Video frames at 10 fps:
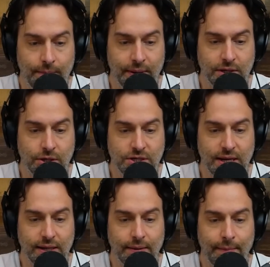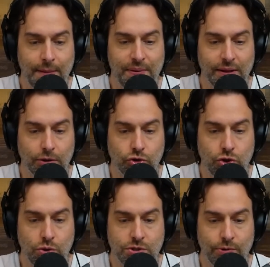but it turns out that it might be a little
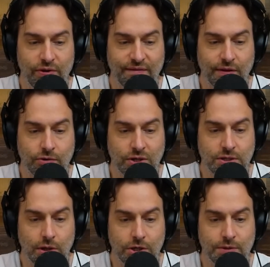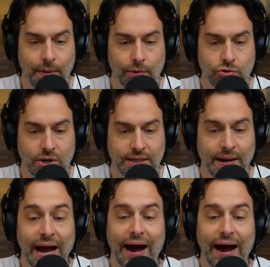too smooth after the drinks launched. Some people who tried to...